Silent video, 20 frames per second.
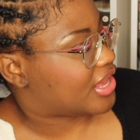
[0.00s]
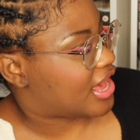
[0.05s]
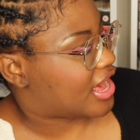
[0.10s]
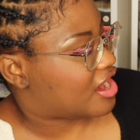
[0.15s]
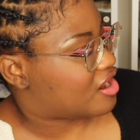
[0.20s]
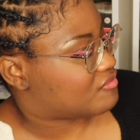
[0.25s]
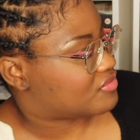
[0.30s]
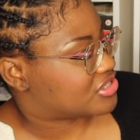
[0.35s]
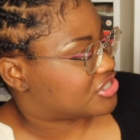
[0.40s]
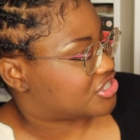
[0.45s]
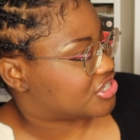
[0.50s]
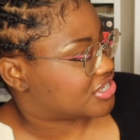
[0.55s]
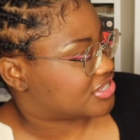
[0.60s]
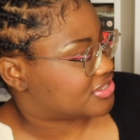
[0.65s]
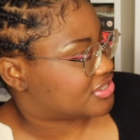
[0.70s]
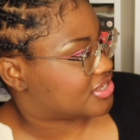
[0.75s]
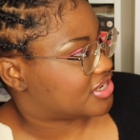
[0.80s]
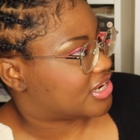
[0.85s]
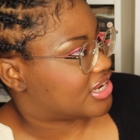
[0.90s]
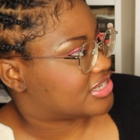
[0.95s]
have
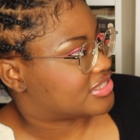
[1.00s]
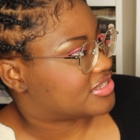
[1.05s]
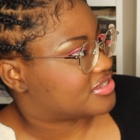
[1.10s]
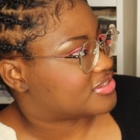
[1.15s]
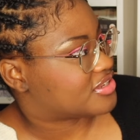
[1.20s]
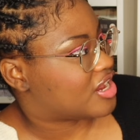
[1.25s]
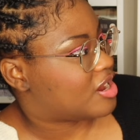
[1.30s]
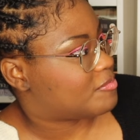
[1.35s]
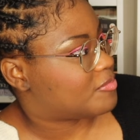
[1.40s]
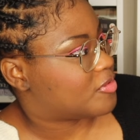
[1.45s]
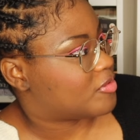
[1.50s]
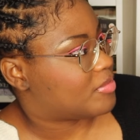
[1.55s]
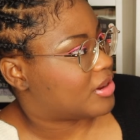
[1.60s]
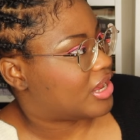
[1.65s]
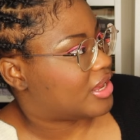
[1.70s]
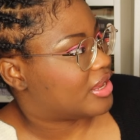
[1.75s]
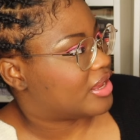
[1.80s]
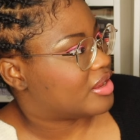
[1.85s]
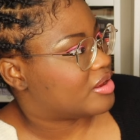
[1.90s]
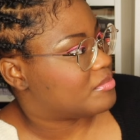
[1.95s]
Just the Nicest Couple
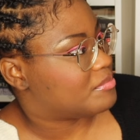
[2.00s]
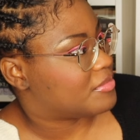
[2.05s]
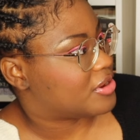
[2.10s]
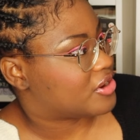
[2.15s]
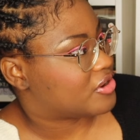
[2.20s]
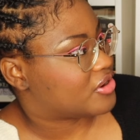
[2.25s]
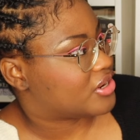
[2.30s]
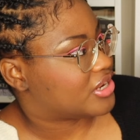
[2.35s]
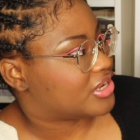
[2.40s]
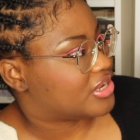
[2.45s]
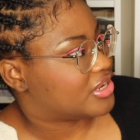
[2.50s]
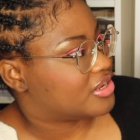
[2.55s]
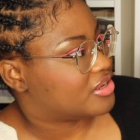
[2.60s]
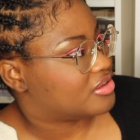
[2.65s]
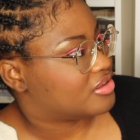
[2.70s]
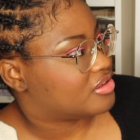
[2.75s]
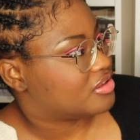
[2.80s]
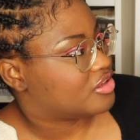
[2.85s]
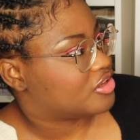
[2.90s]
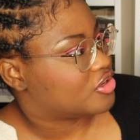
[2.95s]
by Mary
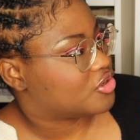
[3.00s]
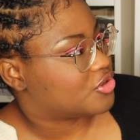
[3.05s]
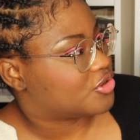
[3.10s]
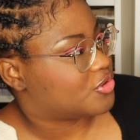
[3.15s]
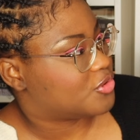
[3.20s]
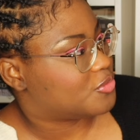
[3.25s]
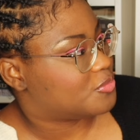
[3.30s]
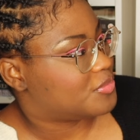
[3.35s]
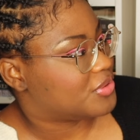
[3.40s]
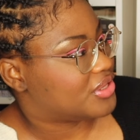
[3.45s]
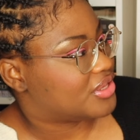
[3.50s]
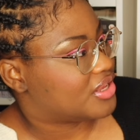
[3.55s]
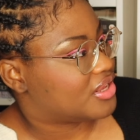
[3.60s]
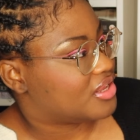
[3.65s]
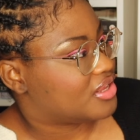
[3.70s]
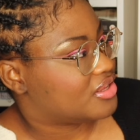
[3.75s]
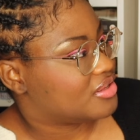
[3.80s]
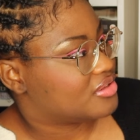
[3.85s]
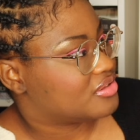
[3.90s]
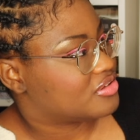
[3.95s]

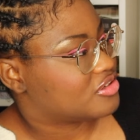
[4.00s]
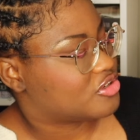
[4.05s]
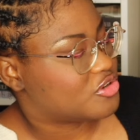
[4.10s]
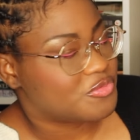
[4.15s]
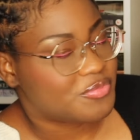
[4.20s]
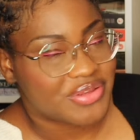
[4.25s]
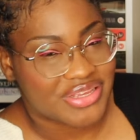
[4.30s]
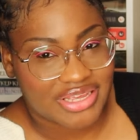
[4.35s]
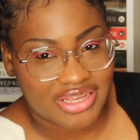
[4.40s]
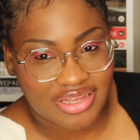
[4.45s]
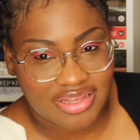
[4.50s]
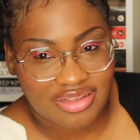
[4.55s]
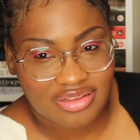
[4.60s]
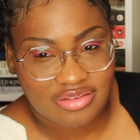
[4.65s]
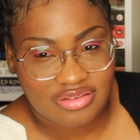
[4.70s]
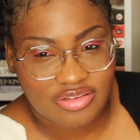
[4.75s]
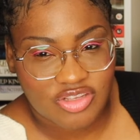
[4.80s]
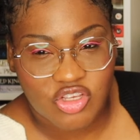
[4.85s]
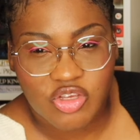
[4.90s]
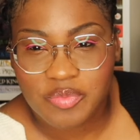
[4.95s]
Kubica,
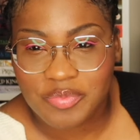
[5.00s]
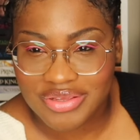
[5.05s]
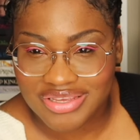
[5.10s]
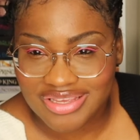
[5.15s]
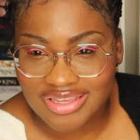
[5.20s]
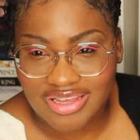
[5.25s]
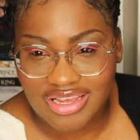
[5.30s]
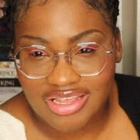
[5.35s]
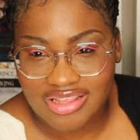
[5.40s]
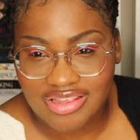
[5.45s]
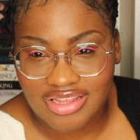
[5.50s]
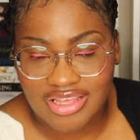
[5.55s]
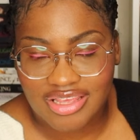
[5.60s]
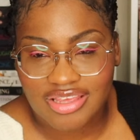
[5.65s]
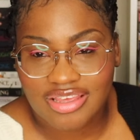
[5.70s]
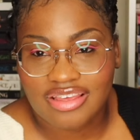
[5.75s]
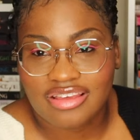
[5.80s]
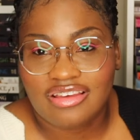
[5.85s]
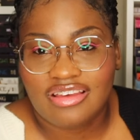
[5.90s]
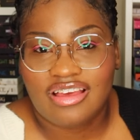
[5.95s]
I
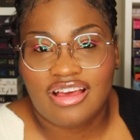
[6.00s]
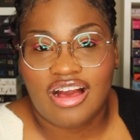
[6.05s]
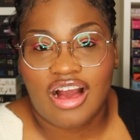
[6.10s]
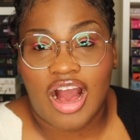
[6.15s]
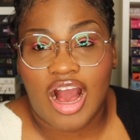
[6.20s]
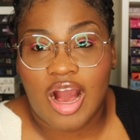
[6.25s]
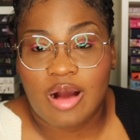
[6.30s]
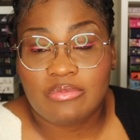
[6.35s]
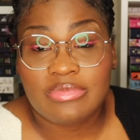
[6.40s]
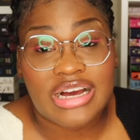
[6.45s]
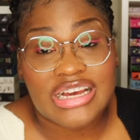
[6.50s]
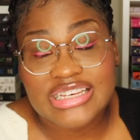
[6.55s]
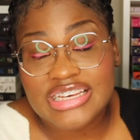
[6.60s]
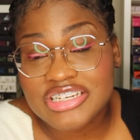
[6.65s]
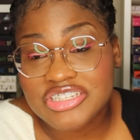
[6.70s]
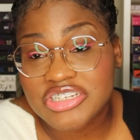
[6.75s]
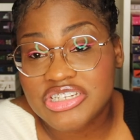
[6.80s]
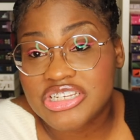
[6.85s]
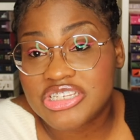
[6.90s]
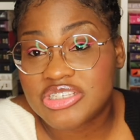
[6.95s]
think. I
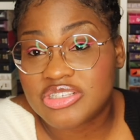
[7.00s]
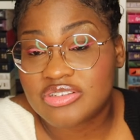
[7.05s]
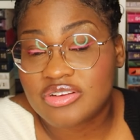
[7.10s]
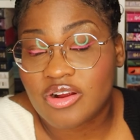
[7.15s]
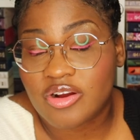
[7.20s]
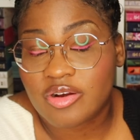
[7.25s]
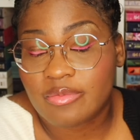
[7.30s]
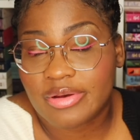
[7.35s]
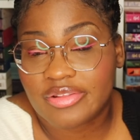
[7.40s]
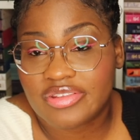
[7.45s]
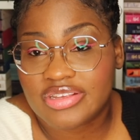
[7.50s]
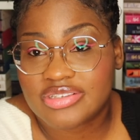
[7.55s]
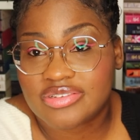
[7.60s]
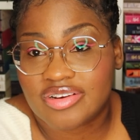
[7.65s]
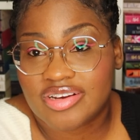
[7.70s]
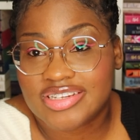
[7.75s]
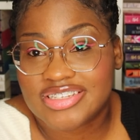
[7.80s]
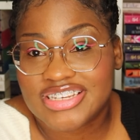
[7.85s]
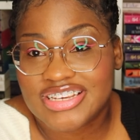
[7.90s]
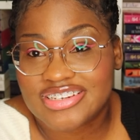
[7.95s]
actually heard about this
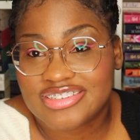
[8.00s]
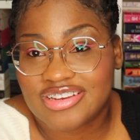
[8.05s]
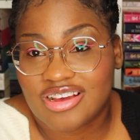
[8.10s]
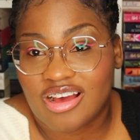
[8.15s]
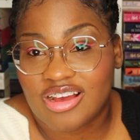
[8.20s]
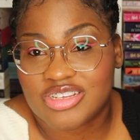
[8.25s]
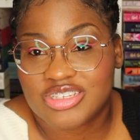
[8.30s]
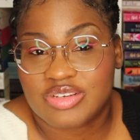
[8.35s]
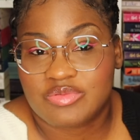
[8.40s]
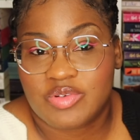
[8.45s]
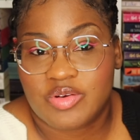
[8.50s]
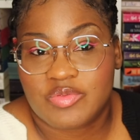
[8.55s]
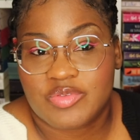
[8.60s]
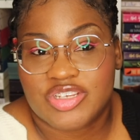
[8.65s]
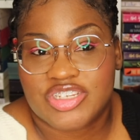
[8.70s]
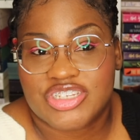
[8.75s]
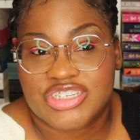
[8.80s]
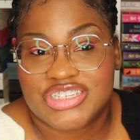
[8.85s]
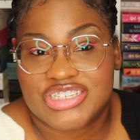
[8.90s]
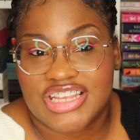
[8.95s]
on a TikTok. Someone
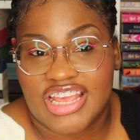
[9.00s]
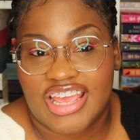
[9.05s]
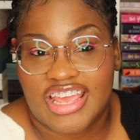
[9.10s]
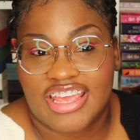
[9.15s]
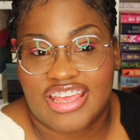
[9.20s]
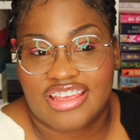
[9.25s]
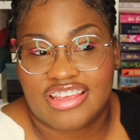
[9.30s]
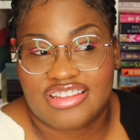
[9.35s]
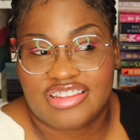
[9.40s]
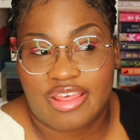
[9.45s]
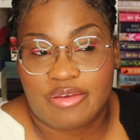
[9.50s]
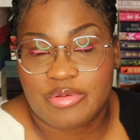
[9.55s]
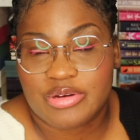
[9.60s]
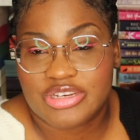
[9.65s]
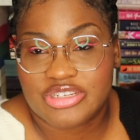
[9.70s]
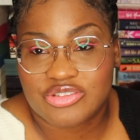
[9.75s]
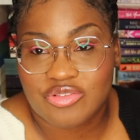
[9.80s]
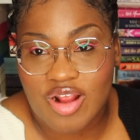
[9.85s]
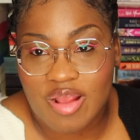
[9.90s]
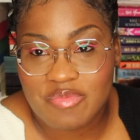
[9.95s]
was just saying, they were
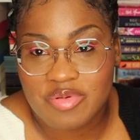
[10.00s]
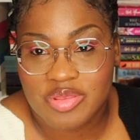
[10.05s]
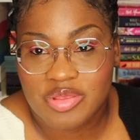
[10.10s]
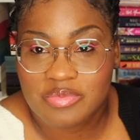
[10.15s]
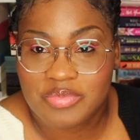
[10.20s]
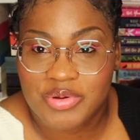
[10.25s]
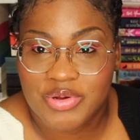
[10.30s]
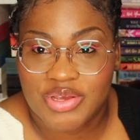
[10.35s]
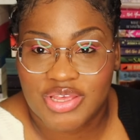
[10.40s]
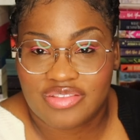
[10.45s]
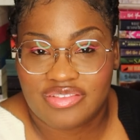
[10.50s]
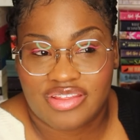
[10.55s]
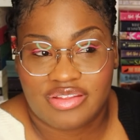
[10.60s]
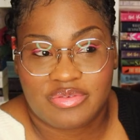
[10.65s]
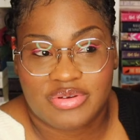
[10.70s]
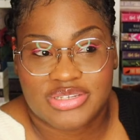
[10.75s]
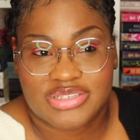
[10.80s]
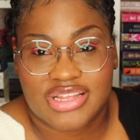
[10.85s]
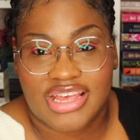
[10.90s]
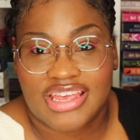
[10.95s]
describing the book and
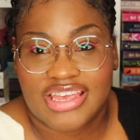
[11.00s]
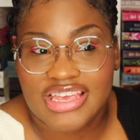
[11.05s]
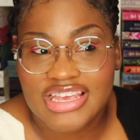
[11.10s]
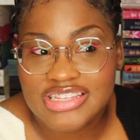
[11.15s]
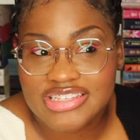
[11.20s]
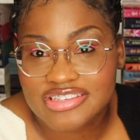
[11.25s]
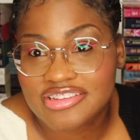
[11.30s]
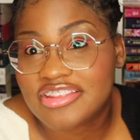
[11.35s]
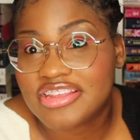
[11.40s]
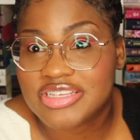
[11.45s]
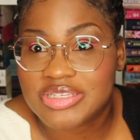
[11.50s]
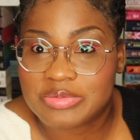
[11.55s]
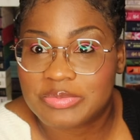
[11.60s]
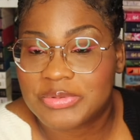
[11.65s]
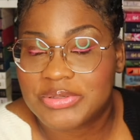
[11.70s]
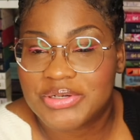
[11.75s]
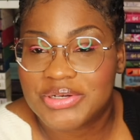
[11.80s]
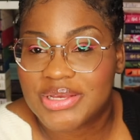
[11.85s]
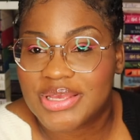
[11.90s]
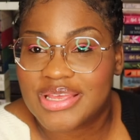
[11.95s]
they was like, it's this
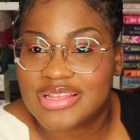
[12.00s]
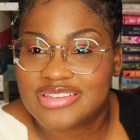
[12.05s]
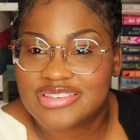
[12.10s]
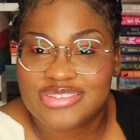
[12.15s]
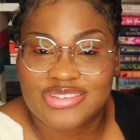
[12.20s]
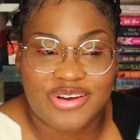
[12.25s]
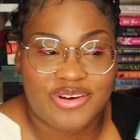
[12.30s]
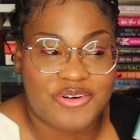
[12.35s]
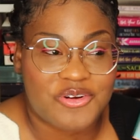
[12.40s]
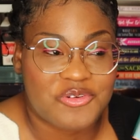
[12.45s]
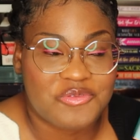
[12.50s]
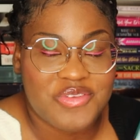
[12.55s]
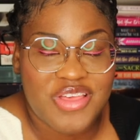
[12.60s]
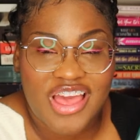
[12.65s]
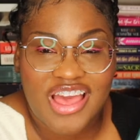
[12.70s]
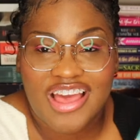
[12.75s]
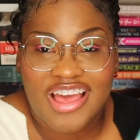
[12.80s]
book. And so